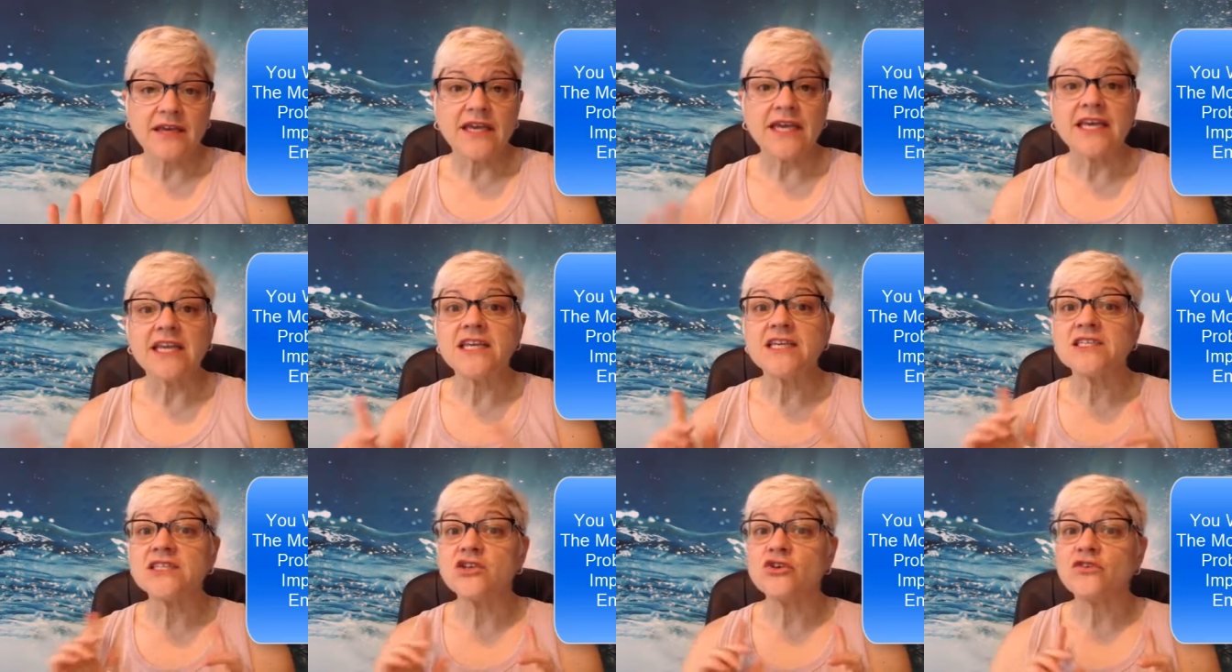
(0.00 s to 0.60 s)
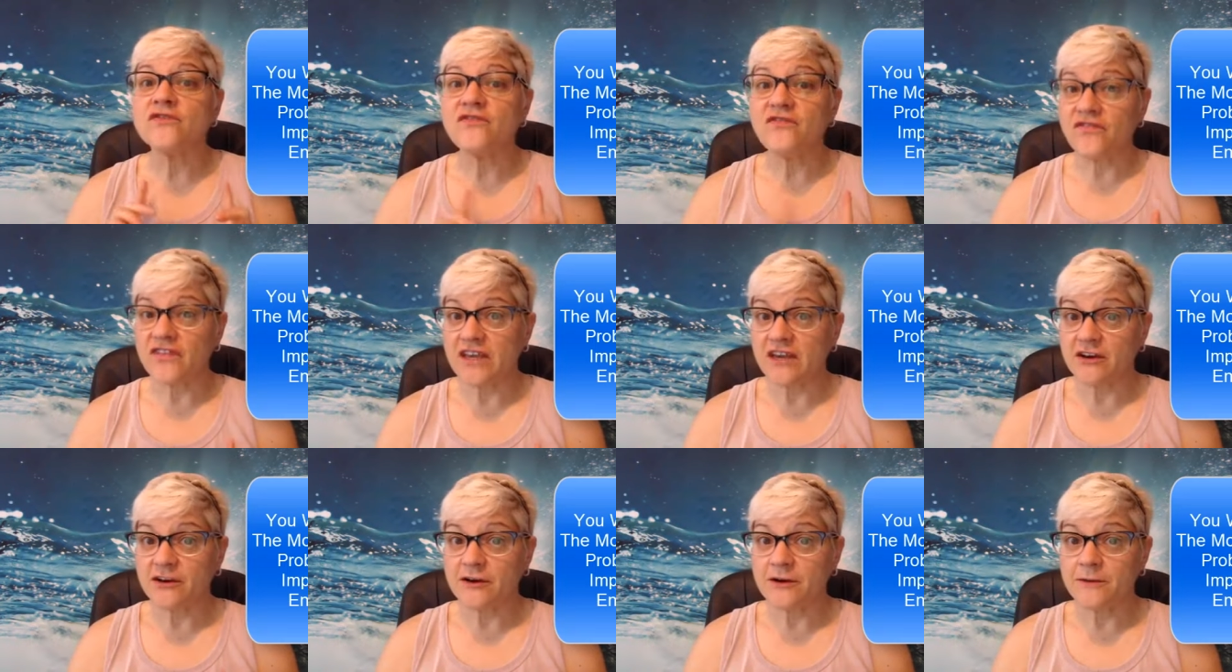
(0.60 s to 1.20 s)
It is your
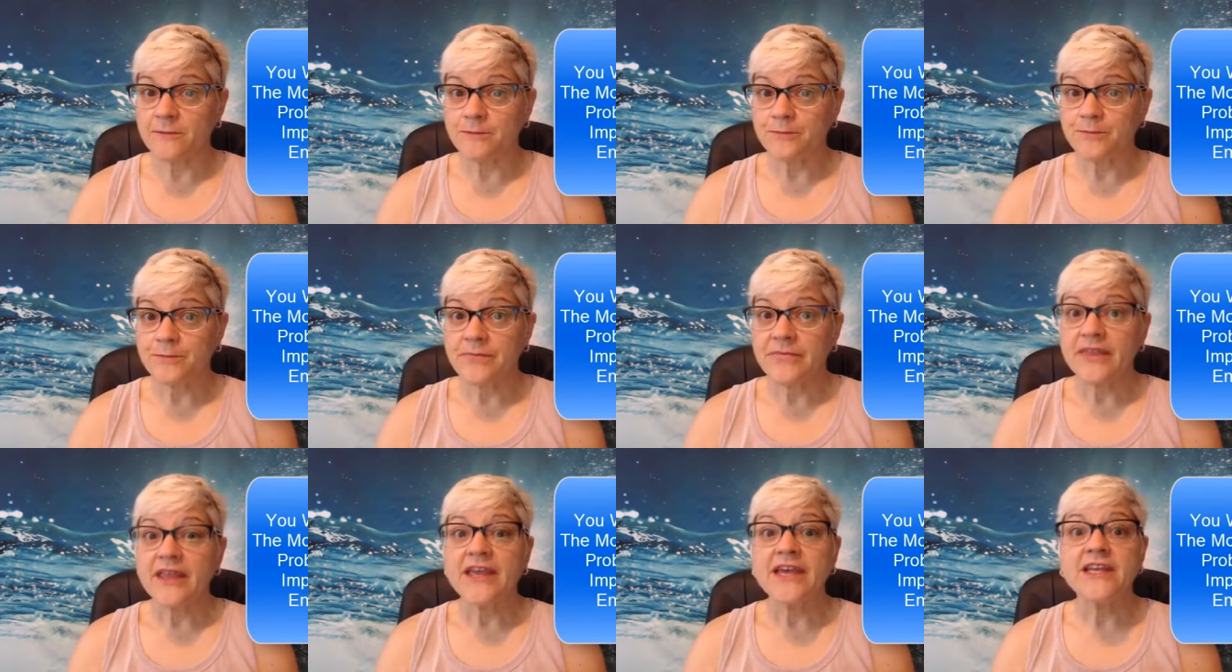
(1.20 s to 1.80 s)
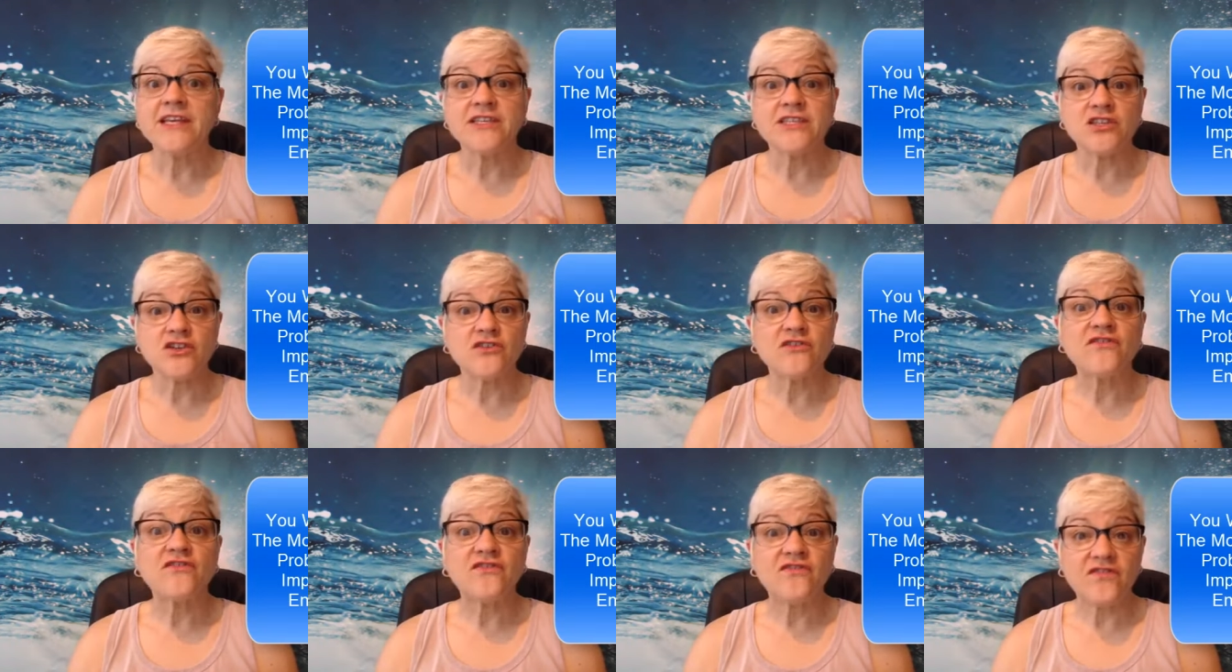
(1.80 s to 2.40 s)
fear. It is
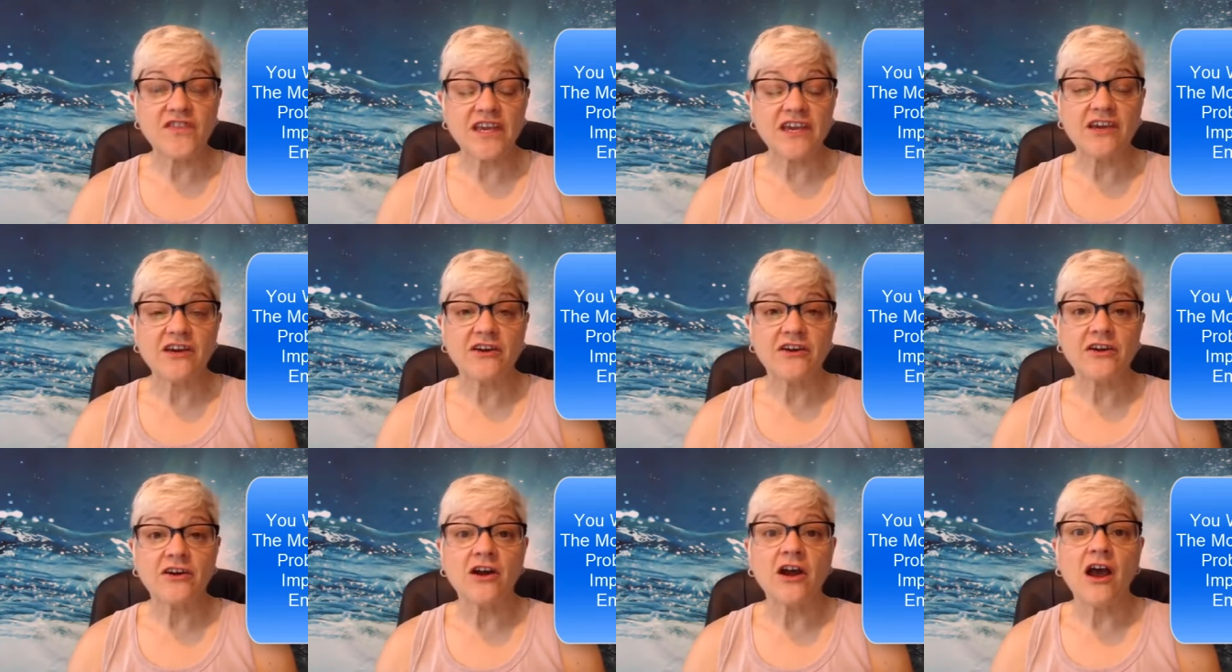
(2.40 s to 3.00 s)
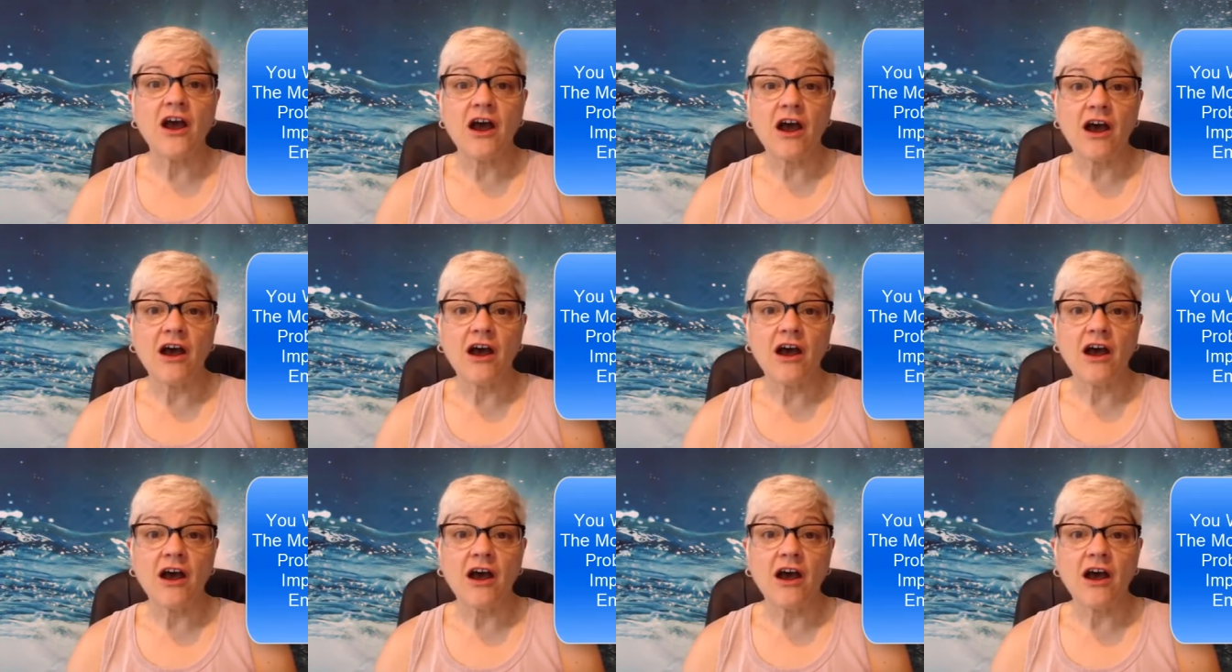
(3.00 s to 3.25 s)
your fear